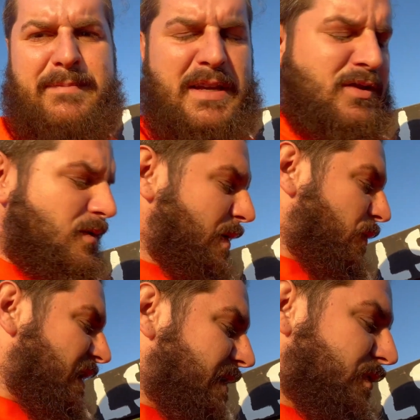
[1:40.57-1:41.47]
They told me
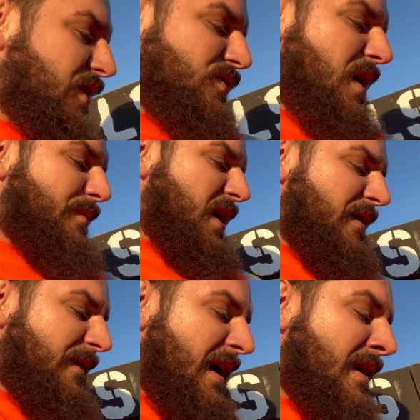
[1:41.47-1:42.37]
what number to drop it
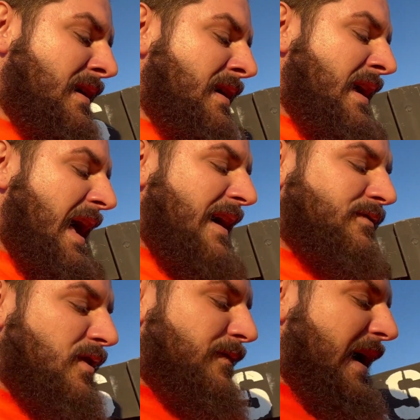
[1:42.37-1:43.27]
off at
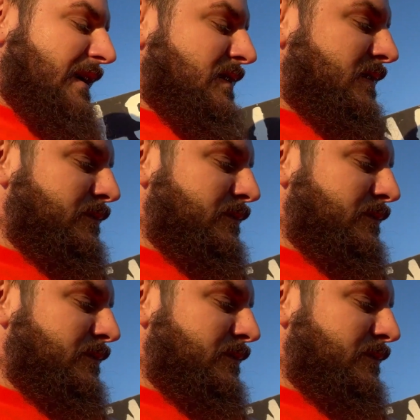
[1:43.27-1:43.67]
after the fact.